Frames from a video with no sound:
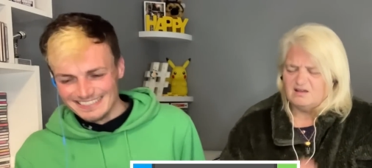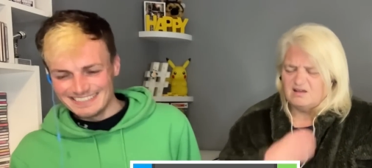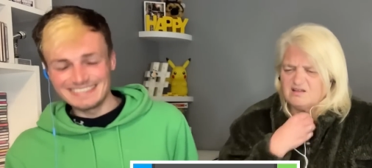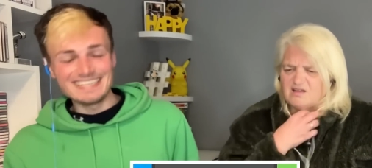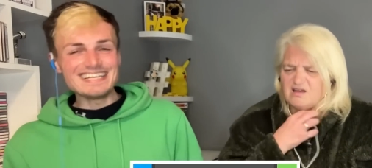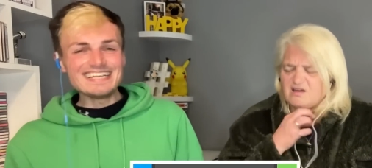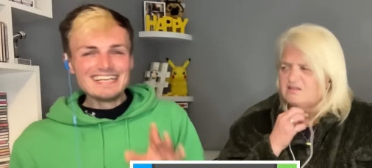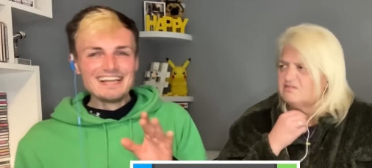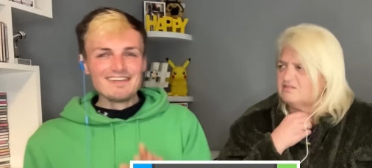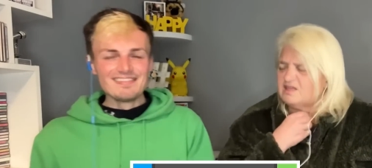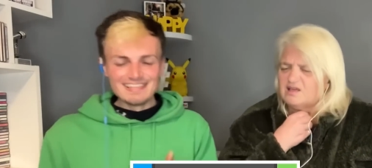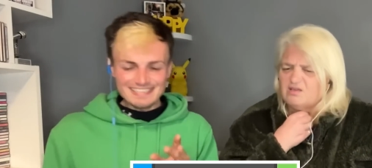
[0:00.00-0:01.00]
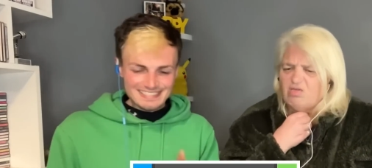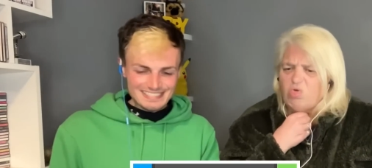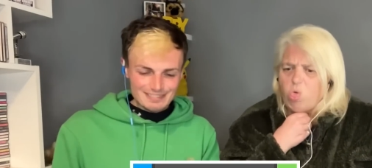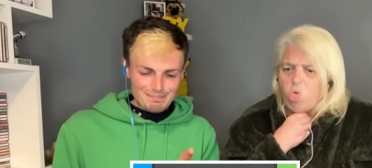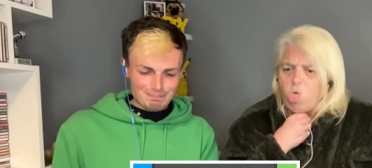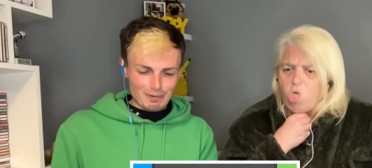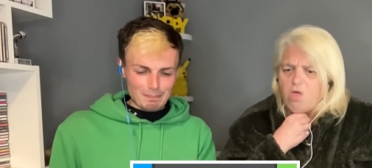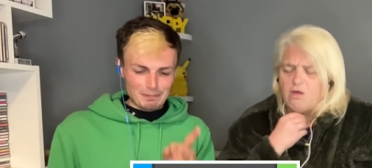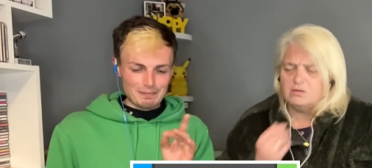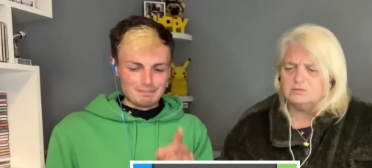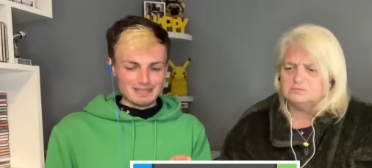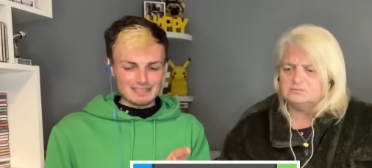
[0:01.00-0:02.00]
Speaker 1: See, this is the
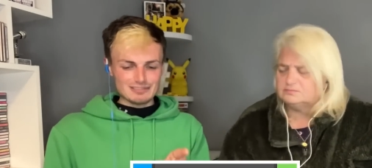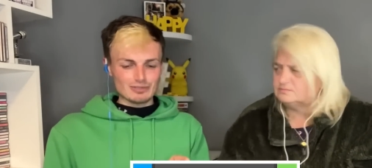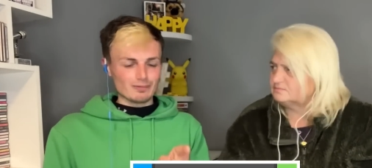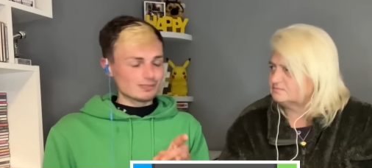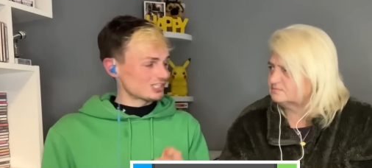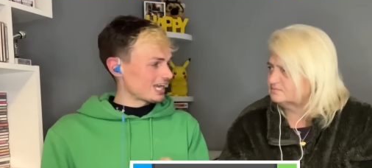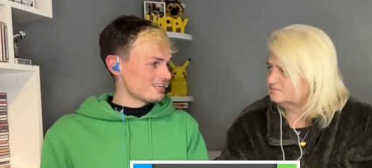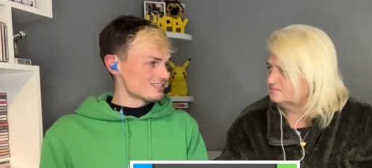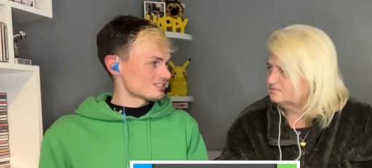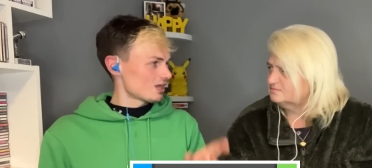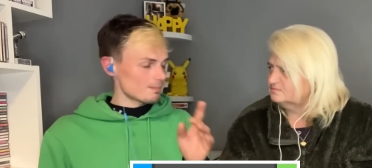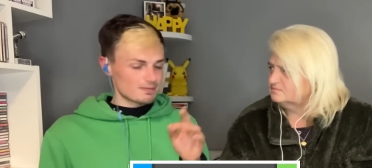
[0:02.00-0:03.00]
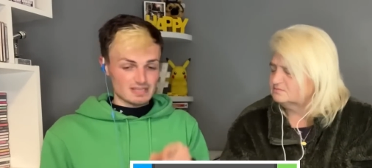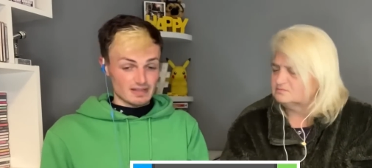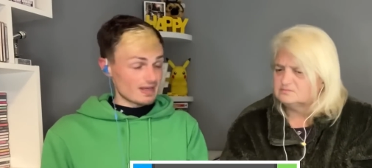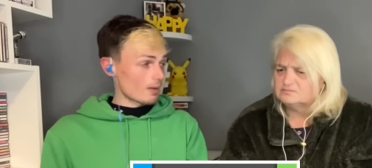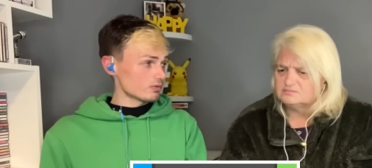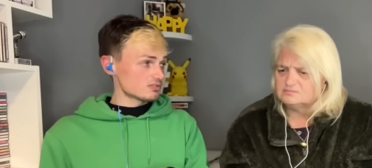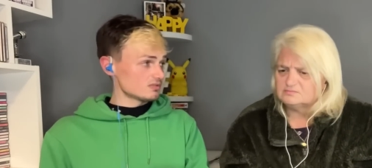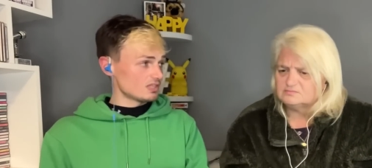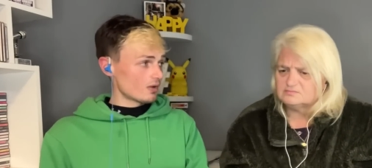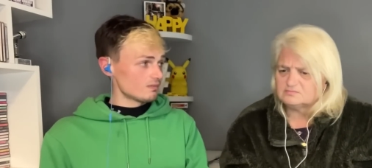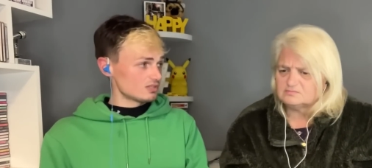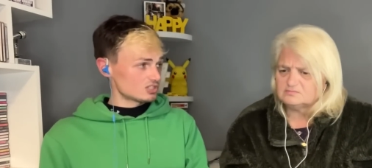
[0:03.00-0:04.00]
problem. This song changes up and down. That wasn't
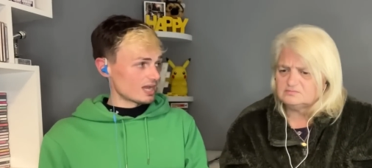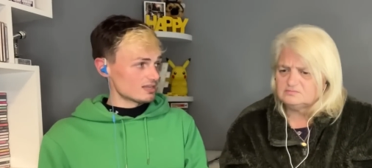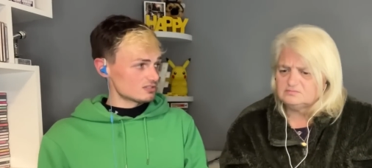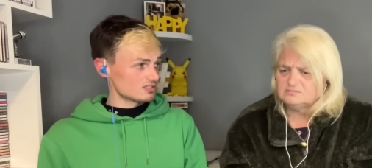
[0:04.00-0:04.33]
the only change